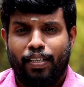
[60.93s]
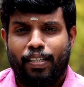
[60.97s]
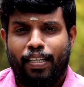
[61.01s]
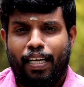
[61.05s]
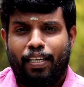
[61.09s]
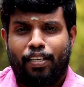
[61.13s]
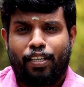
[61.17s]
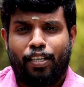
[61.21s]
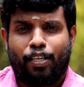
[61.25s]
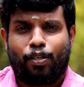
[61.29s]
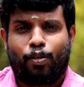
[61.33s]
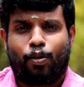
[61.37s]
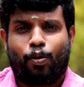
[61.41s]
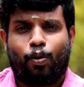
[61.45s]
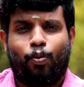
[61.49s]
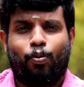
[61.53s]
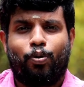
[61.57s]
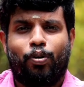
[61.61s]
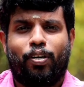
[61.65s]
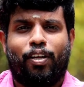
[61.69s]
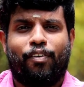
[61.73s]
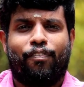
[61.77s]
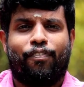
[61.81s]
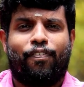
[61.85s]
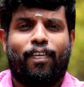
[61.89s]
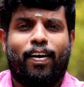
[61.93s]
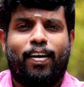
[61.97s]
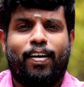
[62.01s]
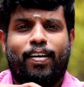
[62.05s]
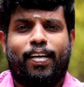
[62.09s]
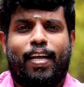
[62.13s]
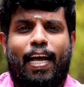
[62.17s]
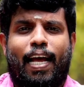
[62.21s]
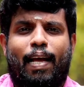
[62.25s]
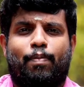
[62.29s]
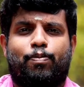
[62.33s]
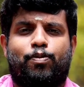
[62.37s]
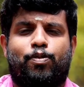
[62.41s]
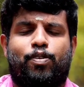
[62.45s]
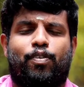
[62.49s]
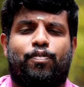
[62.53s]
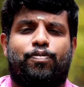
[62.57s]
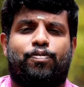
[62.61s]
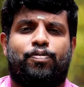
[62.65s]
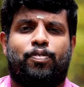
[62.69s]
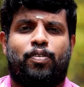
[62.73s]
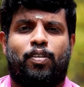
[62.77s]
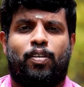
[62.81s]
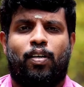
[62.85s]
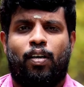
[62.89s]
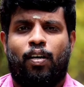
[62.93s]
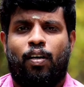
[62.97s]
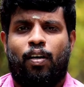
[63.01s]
that include different types of